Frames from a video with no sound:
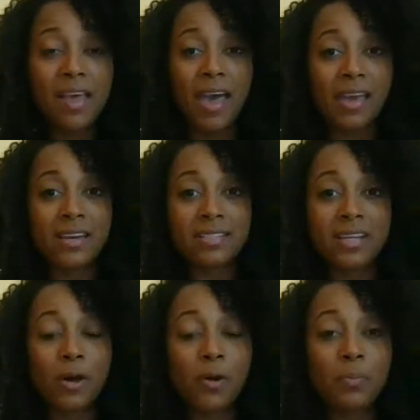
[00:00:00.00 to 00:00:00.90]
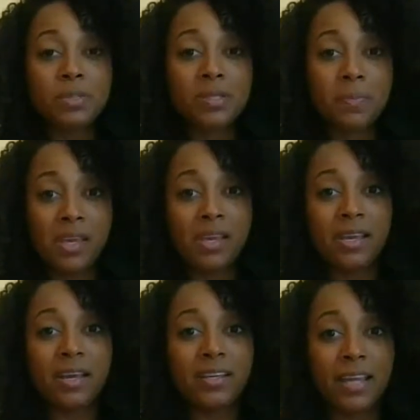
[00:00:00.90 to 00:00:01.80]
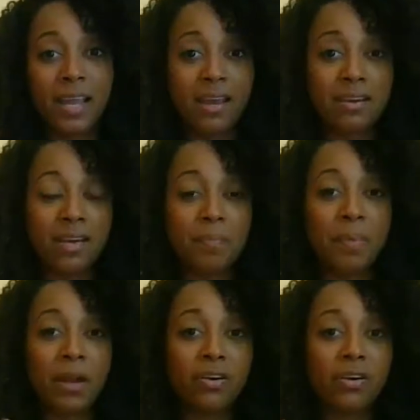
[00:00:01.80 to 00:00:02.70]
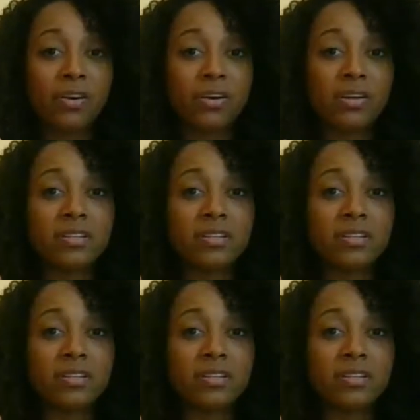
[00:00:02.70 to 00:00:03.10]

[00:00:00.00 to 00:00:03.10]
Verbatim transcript: and helps me gain a better,